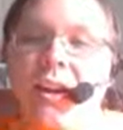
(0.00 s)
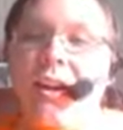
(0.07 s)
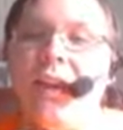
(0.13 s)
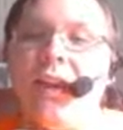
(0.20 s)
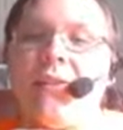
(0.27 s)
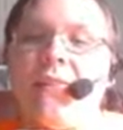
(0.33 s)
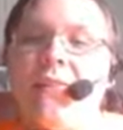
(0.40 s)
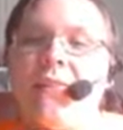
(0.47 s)

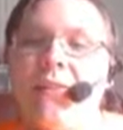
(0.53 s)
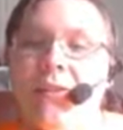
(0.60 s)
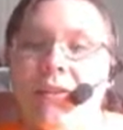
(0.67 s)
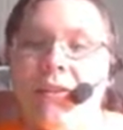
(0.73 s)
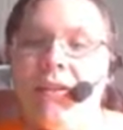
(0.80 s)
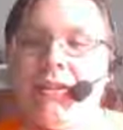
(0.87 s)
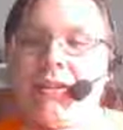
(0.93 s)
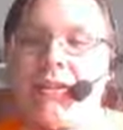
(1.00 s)
If
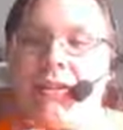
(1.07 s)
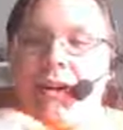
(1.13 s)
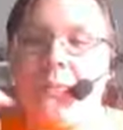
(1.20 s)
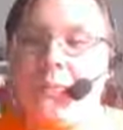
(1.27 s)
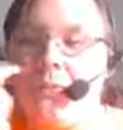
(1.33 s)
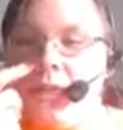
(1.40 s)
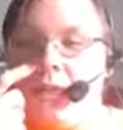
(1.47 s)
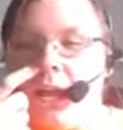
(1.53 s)
he
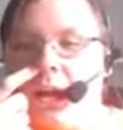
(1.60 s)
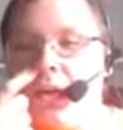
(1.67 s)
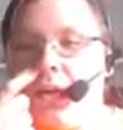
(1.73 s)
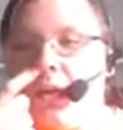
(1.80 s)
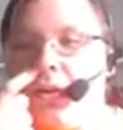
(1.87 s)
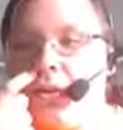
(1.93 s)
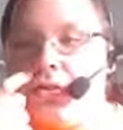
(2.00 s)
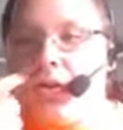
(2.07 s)
stopped me
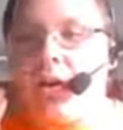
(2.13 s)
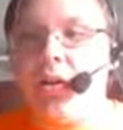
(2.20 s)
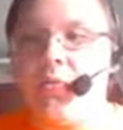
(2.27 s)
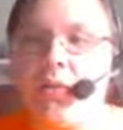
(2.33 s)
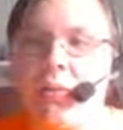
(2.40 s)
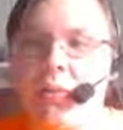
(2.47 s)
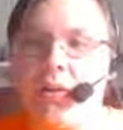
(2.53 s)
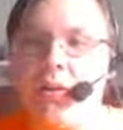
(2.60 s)
there, the trial
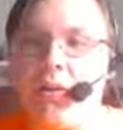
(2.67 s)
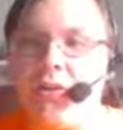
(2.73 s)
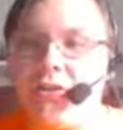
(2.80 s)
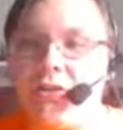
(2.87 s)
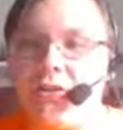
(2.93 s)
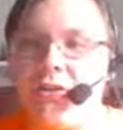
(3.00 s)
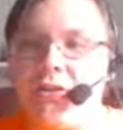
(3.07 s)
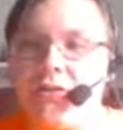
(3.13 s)
wouldn't have been over.